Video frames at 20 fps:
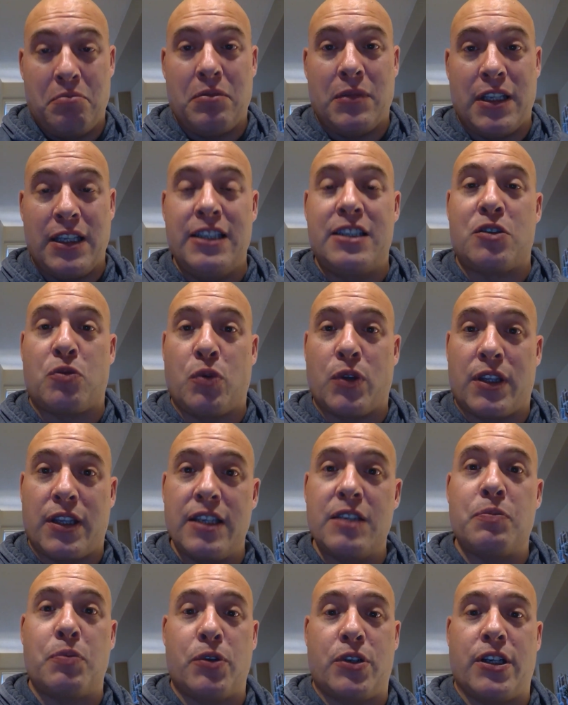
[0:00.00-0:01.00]
at least with
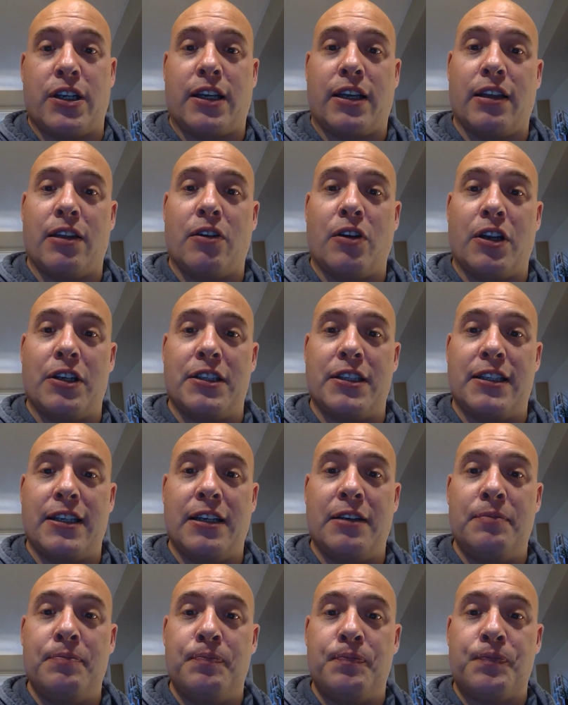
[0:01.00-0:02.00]
this particular entity.